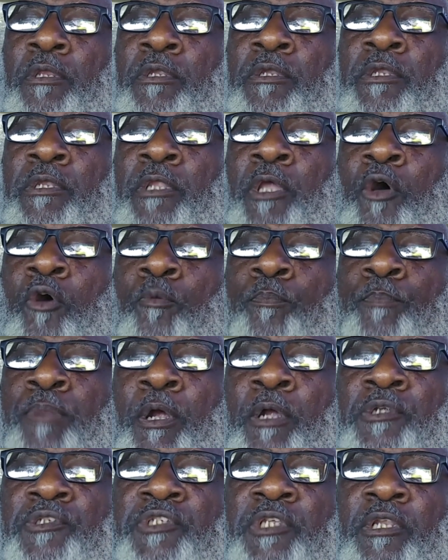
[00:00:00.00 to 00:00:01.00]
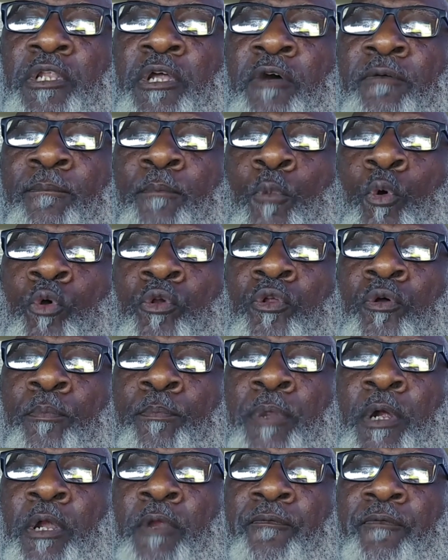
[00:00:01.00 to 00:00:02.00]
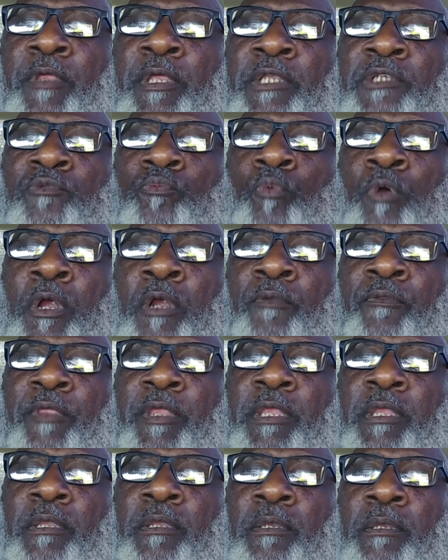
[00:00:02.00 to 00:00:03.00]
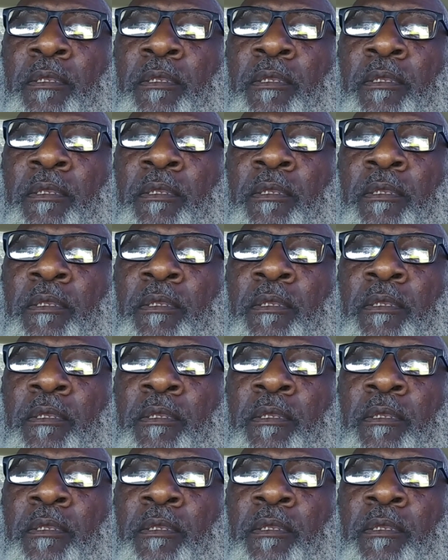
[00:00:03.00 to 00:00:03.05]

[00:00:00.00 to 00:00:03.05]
No person of mortal birth is worthy